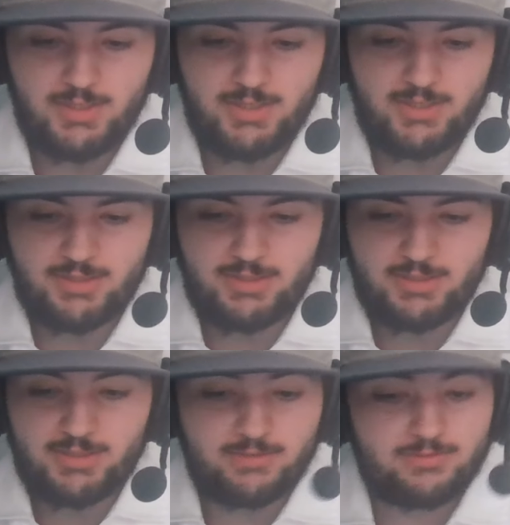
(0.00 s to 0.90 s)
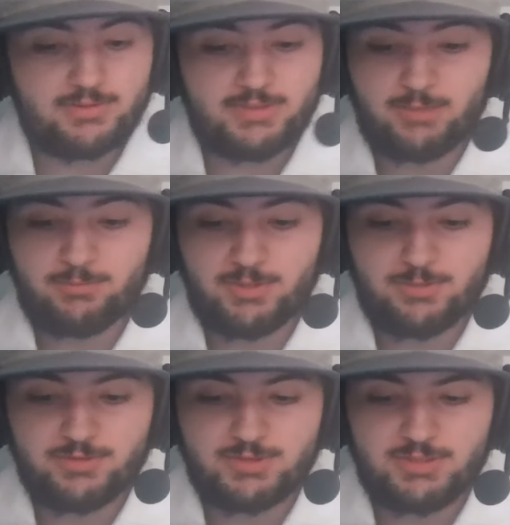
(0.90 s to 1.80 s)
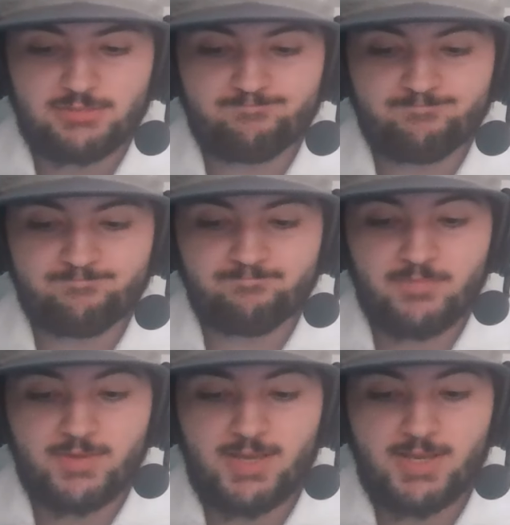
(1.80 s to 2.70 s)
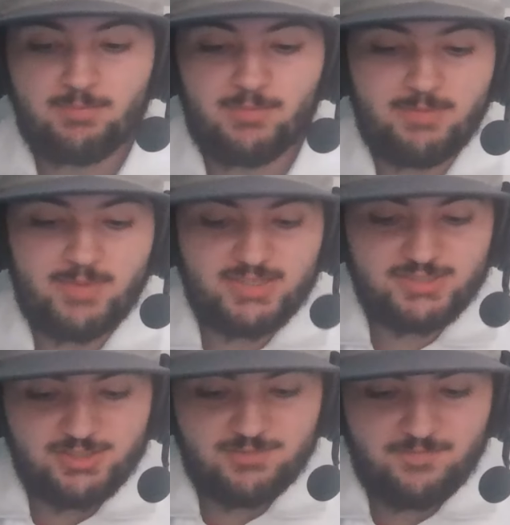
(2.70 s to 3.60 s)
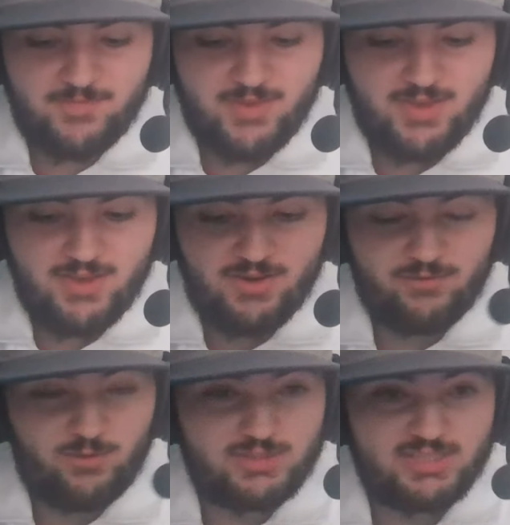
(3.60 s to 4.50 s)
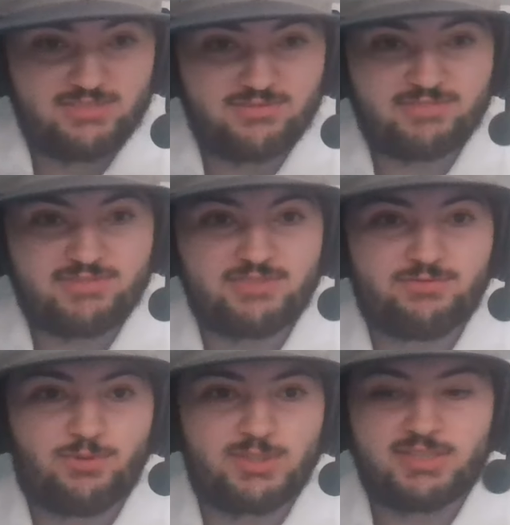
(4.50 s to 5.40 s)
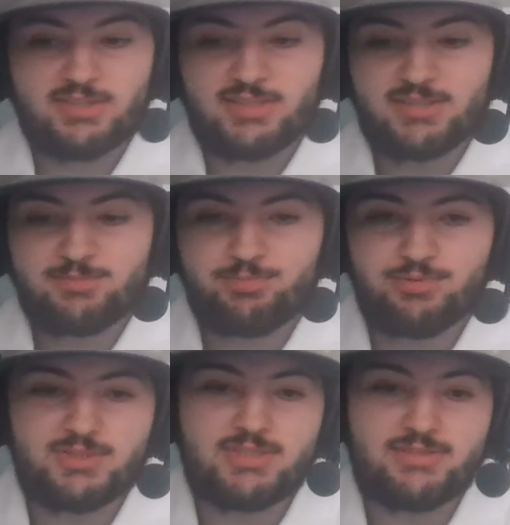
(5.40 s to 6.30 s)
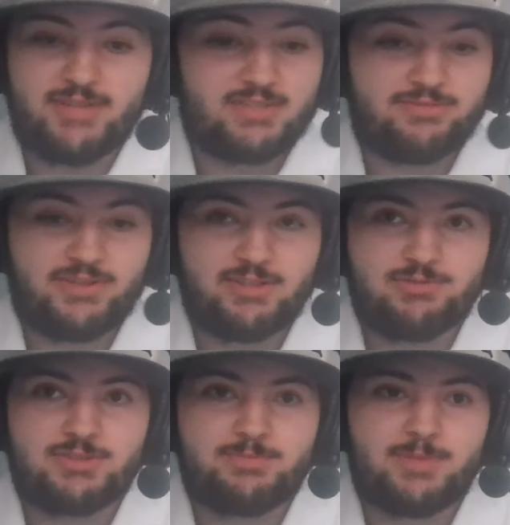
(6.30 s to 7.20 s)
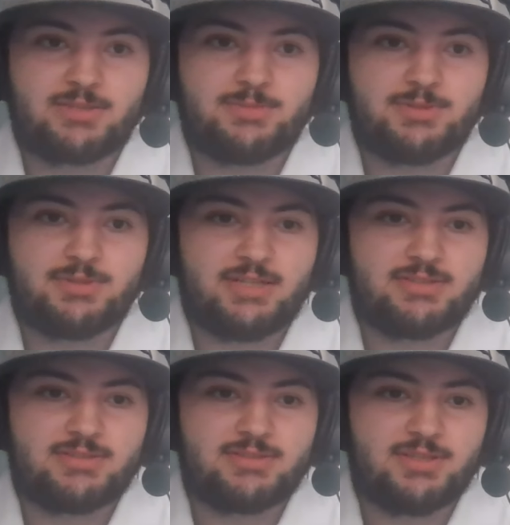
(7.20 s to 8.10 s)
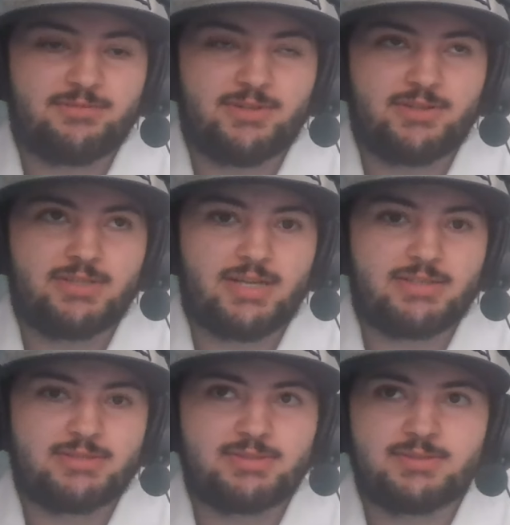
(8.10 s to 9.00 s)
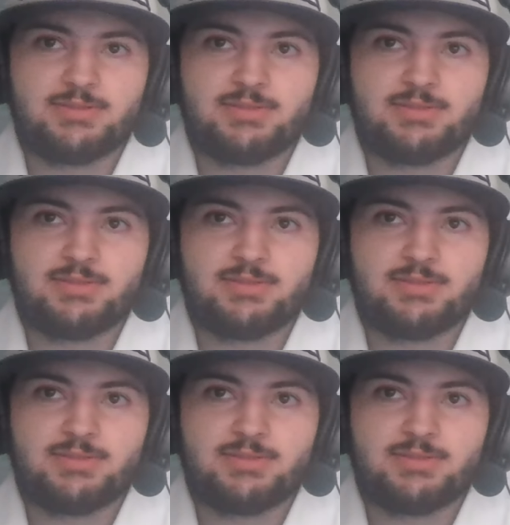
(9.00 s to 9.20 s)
and the uh, non-mother boosted my best 14 15 14 that's pretty that's very respectable that is a very nice